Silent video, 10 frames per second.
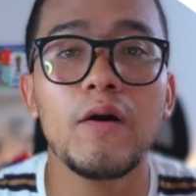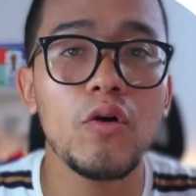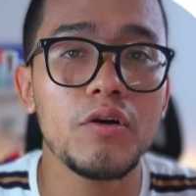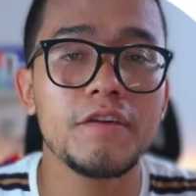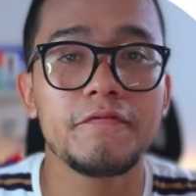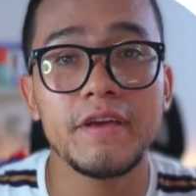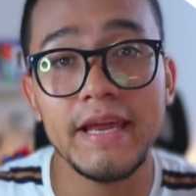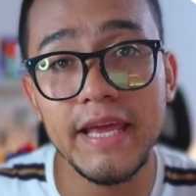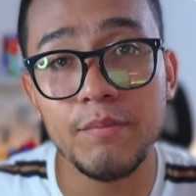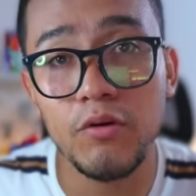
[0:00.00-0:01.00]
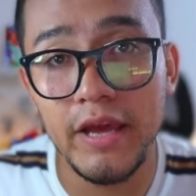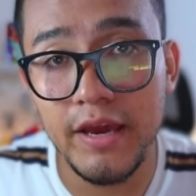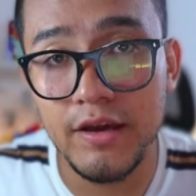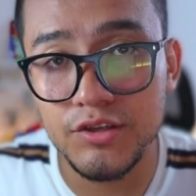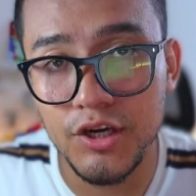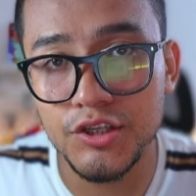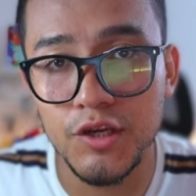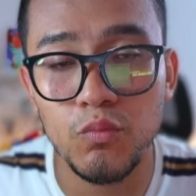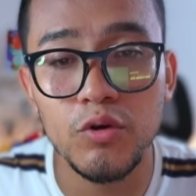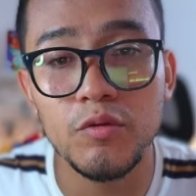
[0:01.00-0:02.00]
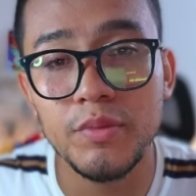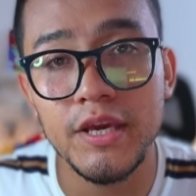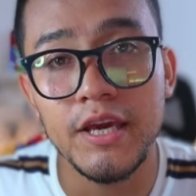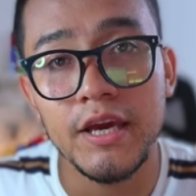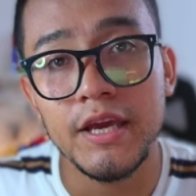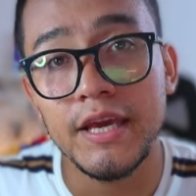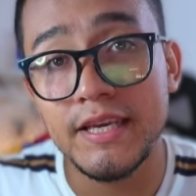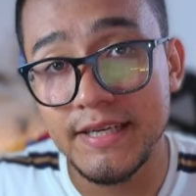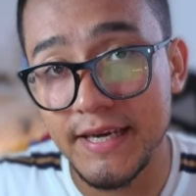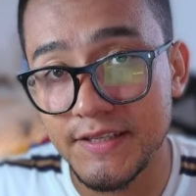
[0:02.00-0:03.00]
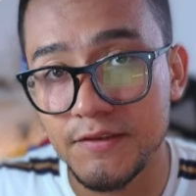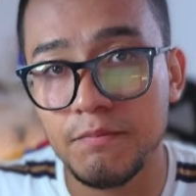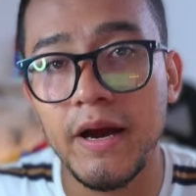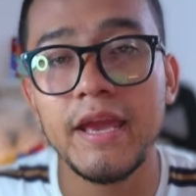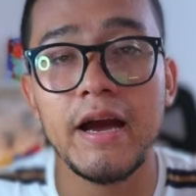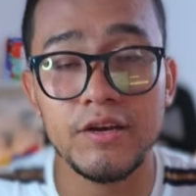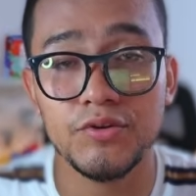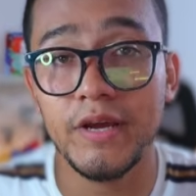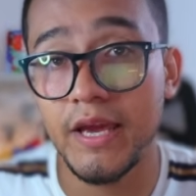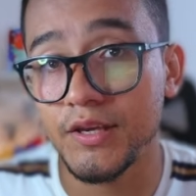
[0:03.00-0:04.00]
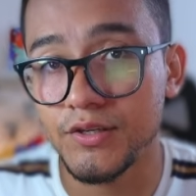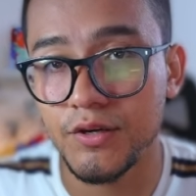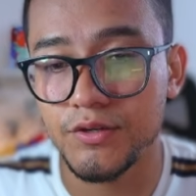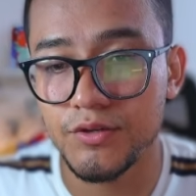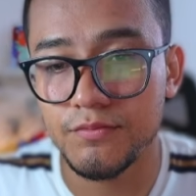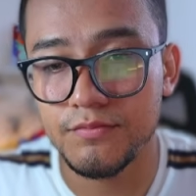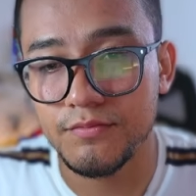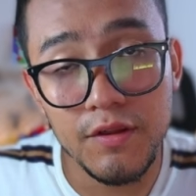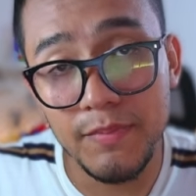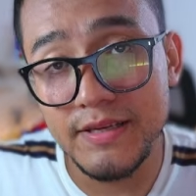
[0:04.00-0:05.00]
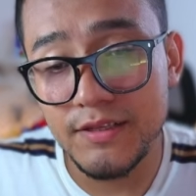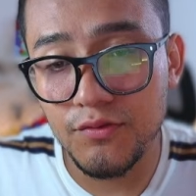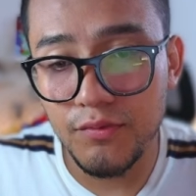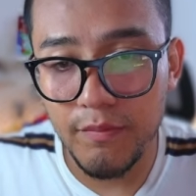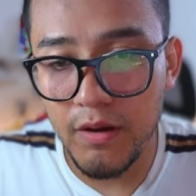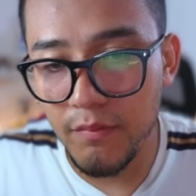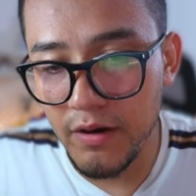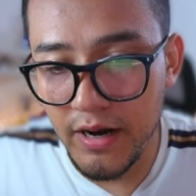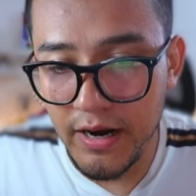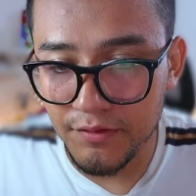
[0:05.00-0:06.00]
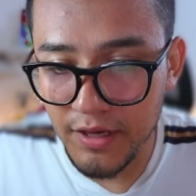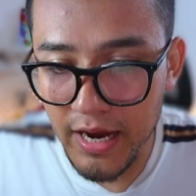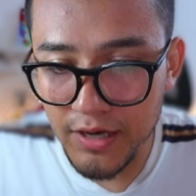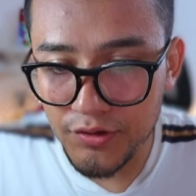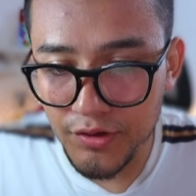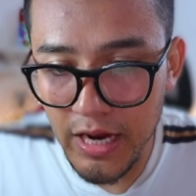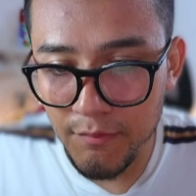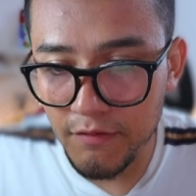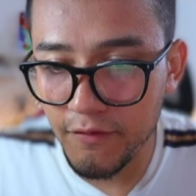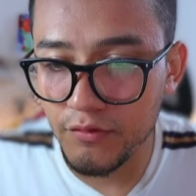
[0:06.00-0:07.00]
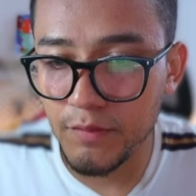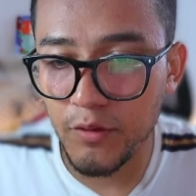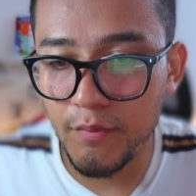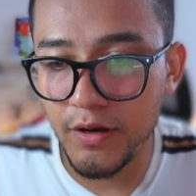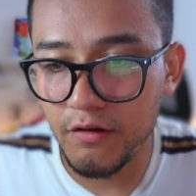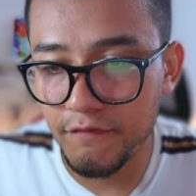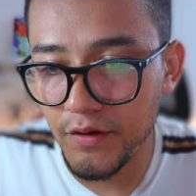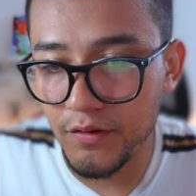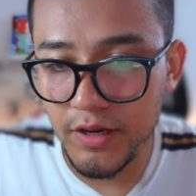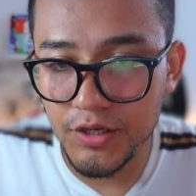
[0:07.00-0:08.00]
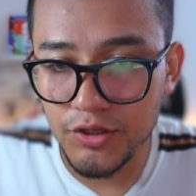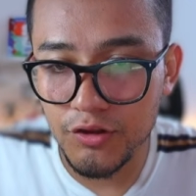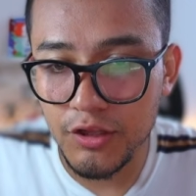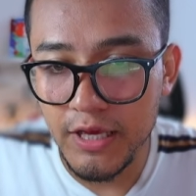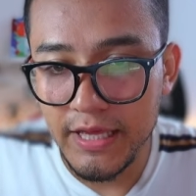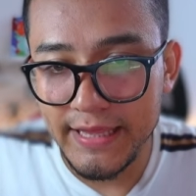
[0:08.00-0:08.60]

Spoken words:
or if we enable AI Search, it will be indexed by Azure AI Search. So the places to remember are the Azure YAML for deployment configuration,